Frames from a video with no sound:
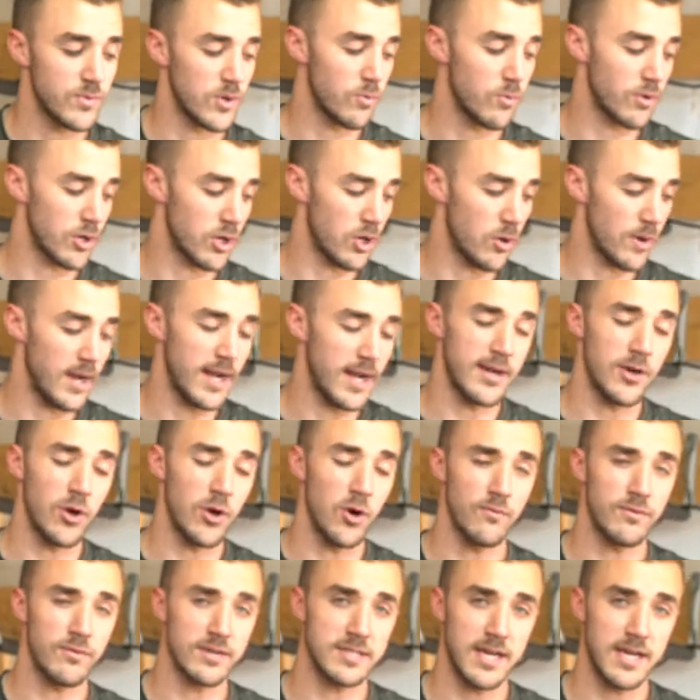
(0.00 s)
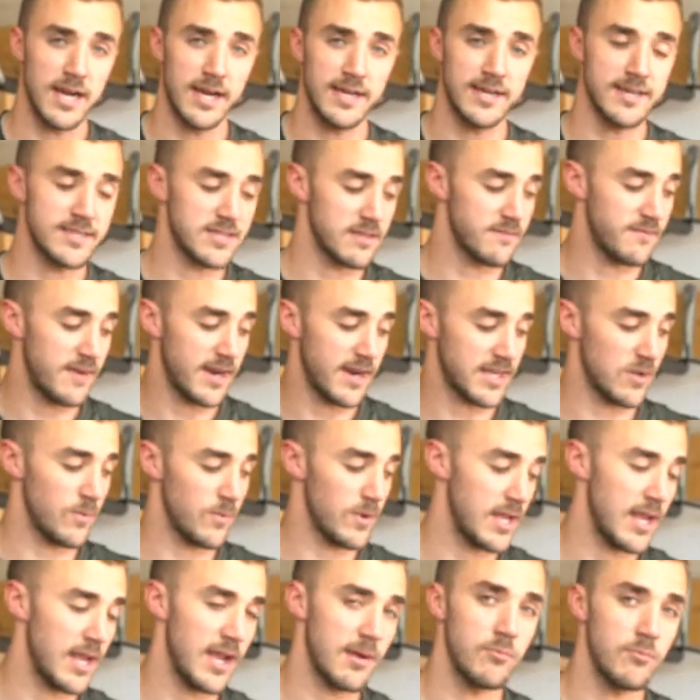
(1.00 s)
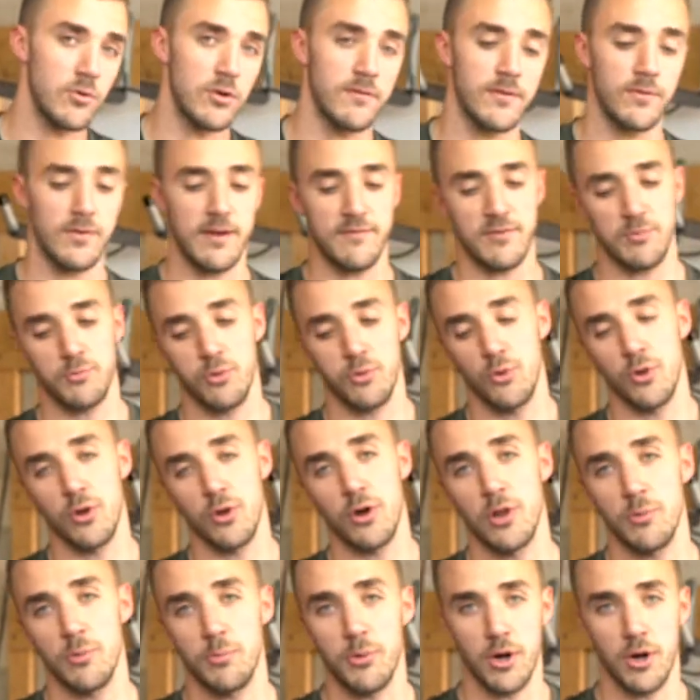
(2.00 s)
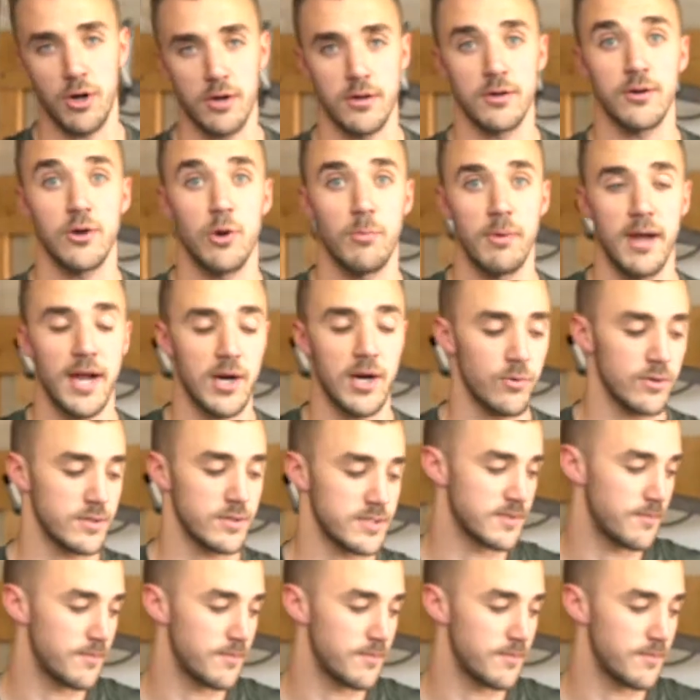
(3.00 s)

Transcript: don't want to go ahead and over tighten it to the fact that we can't move it. We have to pull it all apart and go backwards.